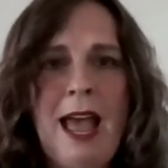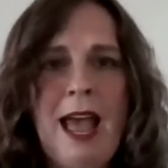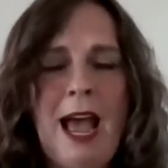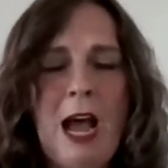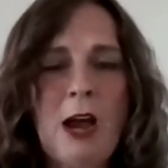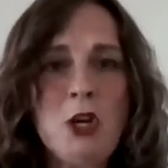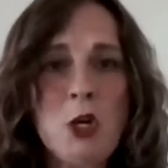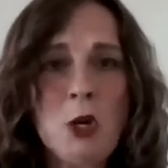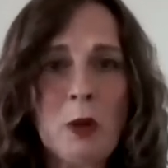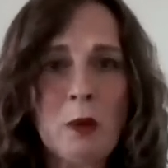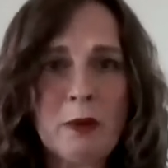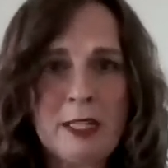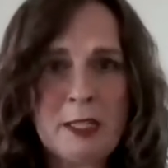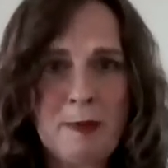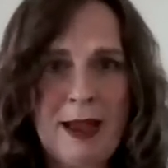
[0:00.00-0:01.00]
how you're
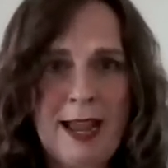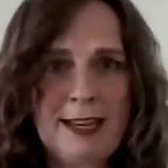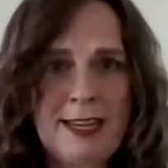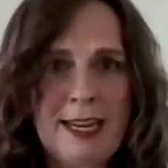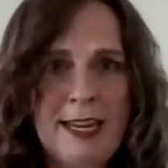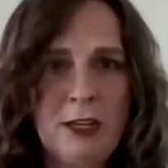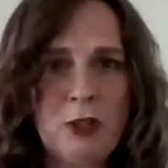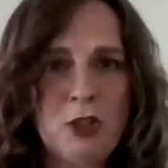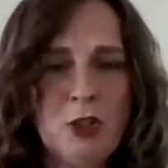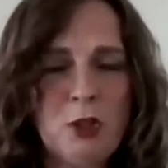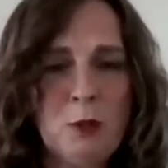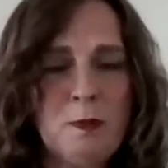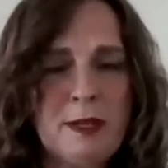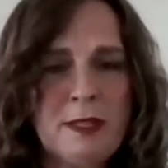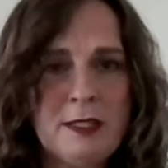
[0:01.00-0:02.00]
responding
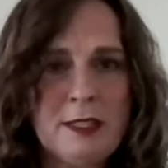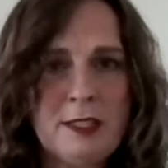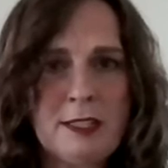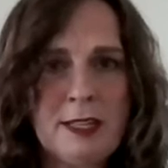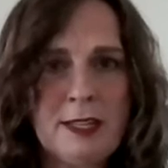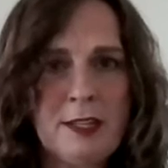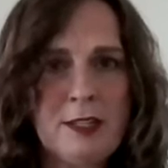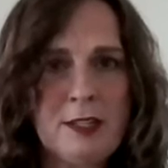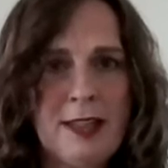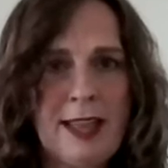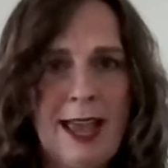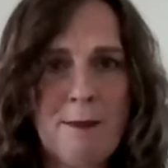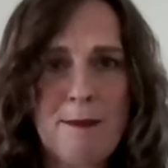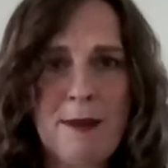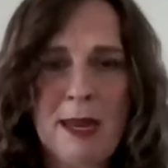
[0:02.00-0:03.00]
to businesses
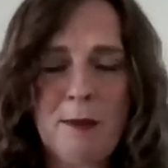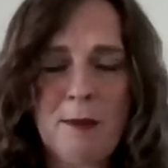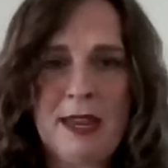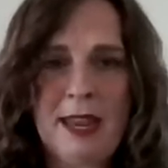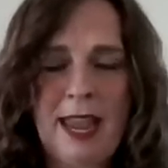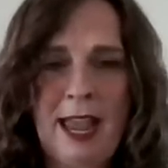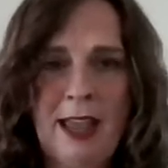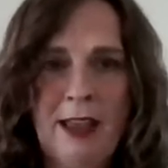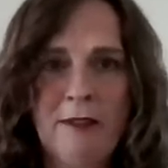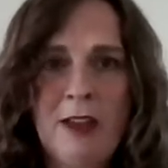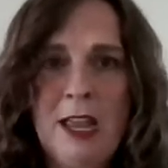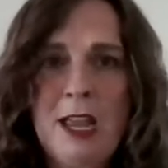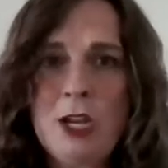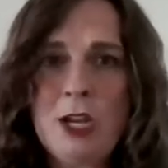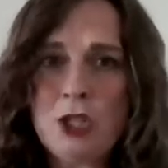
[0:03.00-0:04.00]
that maybe have
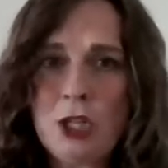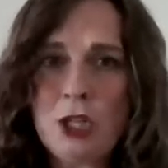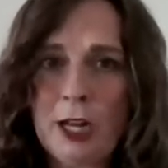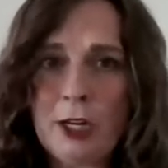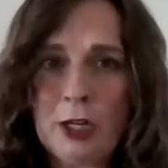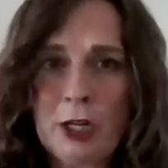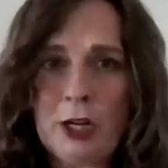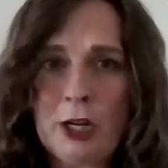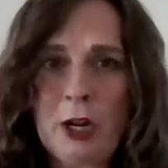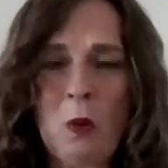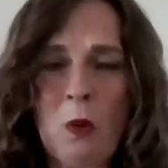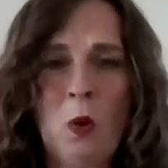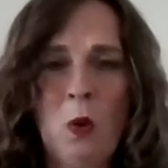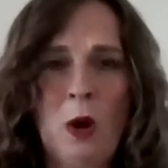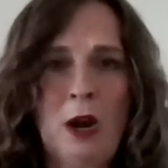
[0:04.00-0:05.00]
shuttered
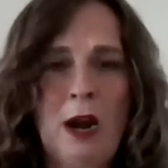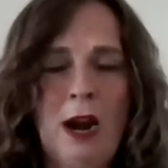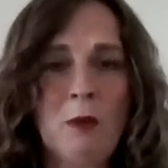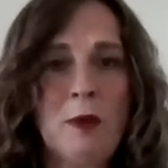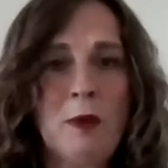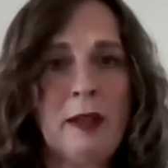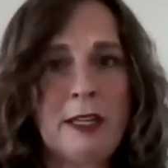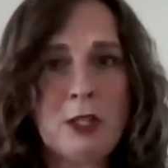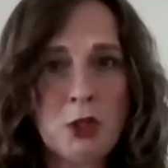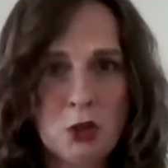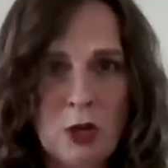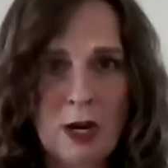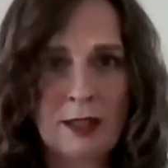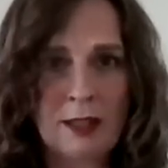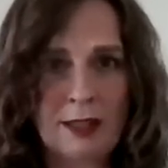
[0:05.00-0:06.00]
or are really
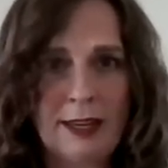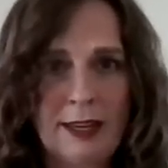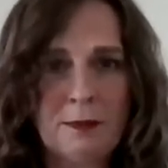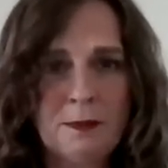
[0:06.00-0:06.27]
struggling.